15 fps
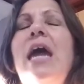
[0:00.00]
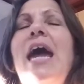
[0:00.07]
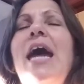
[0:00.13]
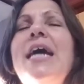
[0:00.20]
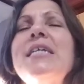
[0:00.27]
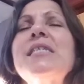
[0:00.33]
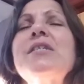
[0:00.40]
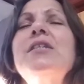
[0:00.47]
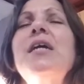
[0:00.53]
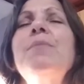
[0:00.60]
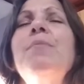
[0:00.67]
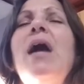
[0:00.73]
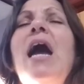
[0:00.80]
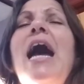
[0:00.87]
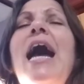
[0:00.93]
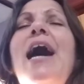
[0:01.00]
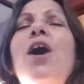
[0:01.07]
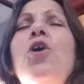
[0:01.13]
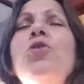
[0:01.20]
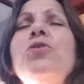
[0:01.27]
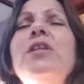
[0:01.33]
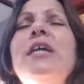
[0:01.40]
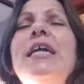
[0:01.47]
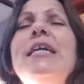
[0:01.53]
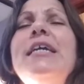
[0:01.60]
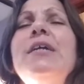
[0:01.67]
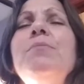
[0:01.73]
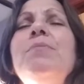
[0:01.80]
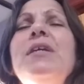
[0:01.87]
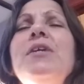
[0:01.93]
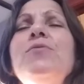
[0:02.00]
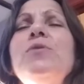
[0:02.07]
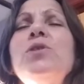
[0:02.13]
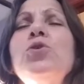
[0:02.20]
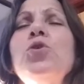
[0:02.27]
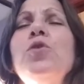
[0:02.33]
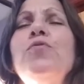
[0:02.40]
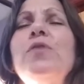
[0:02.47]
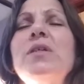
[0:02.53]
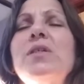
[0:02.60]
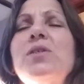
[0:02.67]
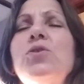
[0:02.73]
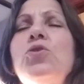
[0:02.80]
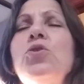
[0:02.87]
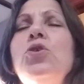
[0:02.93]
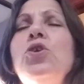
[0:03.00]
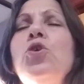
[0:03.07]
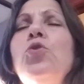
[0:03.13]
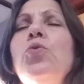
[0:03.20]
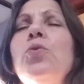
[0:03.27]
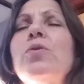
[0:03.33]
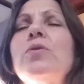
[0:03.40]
Ask them how they can be of service to you